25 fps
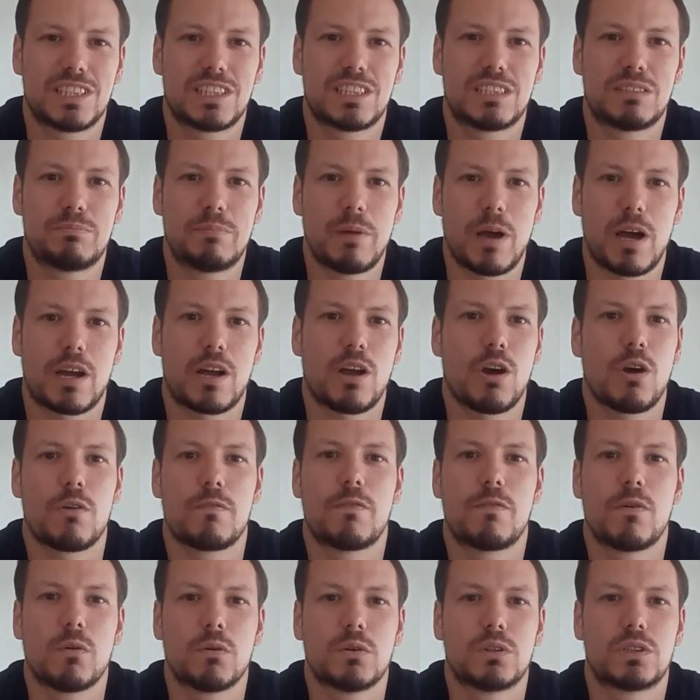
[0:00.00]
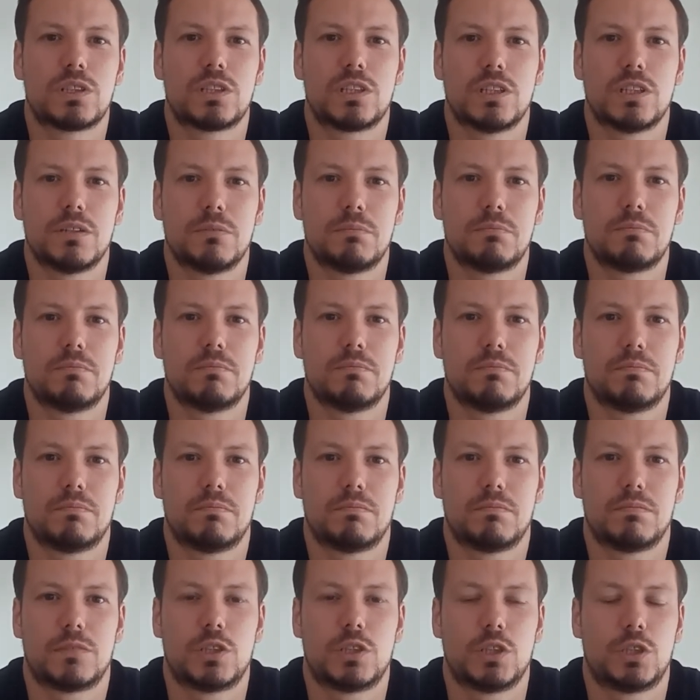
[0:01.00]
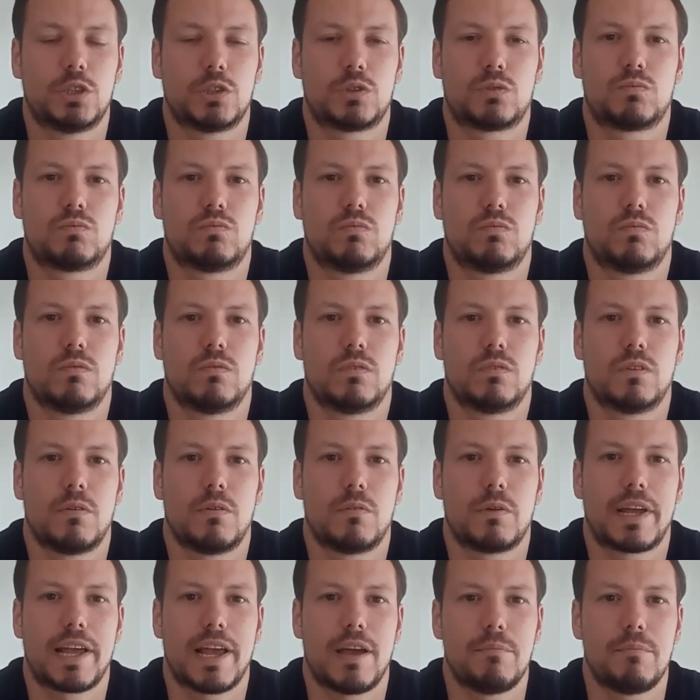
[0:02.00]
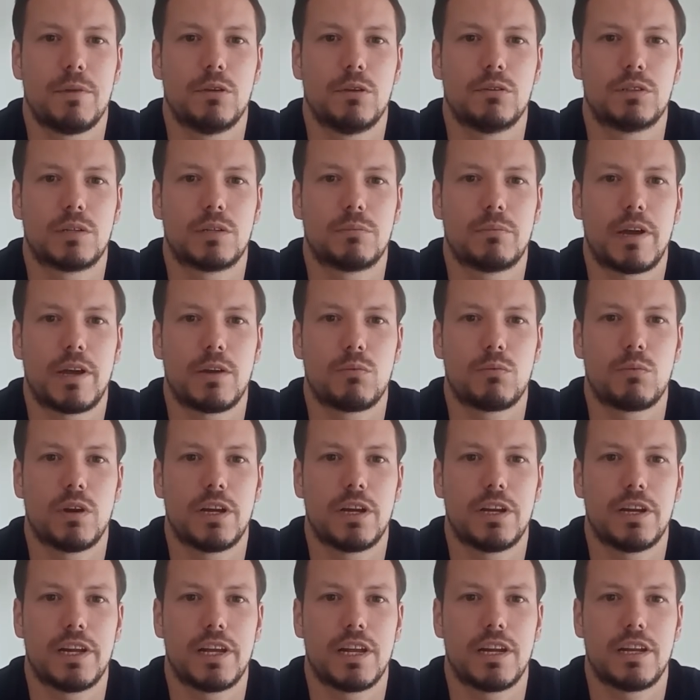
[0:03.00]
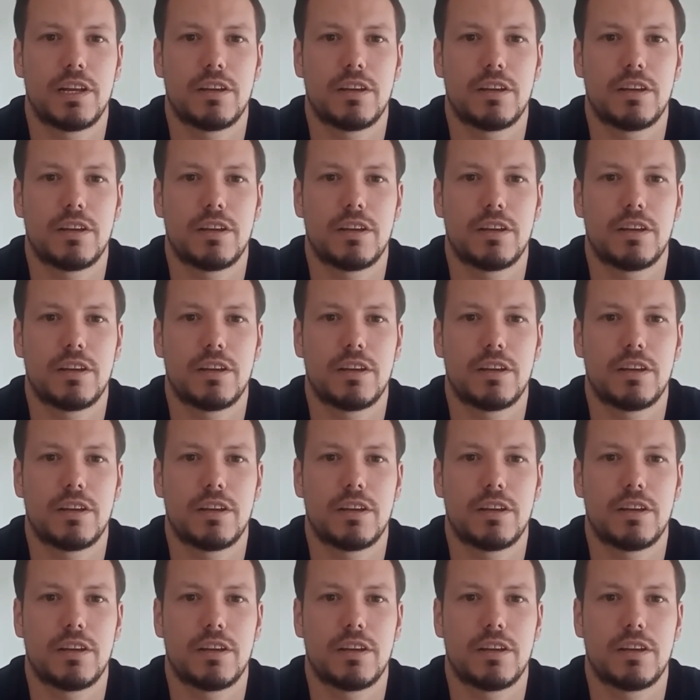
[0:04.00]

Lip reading: but I can't afford to just get music made willy-nilly